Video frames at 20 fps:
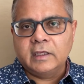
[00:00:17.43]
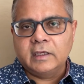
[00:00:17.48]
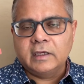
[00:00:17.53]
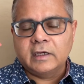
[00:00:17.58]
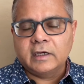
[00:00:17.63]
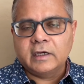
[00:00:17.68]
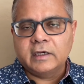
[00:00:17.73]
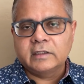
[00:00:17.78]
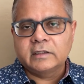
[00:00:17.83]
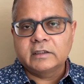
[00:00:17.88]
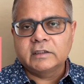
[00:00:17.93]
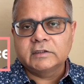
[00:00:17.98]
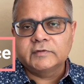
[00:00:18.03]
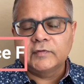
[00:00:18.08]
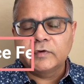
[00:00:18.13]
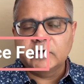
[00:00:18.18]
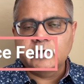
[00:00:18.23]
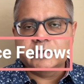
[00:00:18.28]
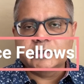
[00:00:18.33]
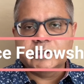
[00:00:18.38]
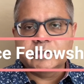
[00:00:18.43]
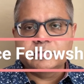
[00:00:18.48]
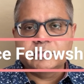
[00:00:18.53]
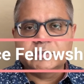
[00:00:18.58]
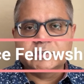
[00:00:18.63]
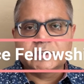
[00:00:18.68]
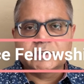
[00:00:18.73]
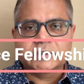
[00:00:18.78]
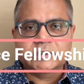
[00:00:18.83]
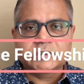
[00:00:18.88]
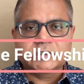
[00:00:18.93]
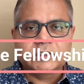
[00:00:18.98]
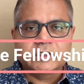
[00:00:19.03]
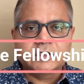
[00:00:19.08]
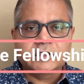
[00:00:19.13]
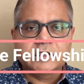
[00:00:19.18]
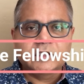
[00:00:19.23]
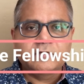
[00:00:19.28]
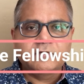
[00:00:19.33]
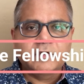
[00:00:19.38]
And this fellowship is
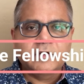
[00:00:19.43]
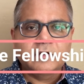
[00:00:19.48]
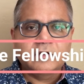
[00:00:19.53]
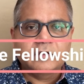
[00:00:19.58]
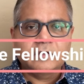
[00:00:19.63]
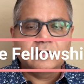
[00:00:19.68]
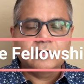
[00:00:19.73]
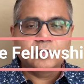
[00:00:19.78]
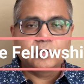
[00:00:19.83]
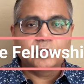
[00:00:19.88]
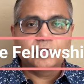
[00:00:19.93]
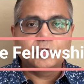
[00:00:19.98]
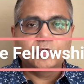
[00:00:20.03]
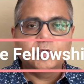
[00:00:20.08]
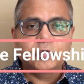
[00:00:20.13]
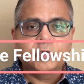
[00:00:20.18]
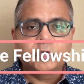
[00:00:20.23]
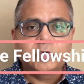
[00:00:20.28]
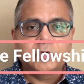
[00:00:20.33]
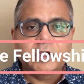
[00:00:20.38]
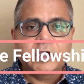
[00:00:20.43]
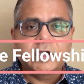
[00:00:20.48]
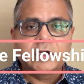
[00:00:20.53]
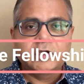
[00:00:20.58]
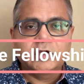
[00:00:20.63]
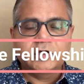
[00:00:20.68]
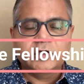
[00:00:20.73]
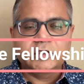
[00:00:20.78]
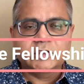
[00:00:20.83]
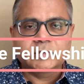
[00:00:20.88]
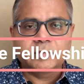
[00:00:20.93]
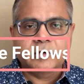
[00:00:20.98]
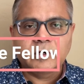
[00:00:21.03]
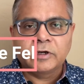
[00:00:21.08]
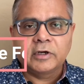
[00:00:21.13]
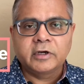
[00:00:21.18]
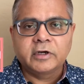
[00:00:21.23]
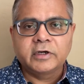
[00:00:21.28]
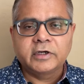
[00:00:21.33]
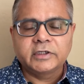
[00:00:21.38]
essentially given to do
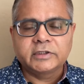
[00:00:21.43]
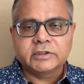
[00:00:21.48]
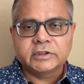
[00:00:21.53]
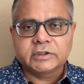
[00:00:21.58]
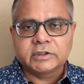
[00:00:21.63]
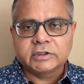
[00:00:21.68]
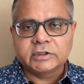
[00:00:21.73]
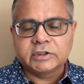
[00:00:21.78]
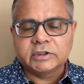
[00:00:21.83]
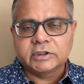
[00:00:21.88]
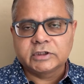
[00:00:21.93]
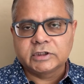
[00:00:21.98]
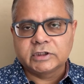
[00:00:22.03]
interdisciplinary research.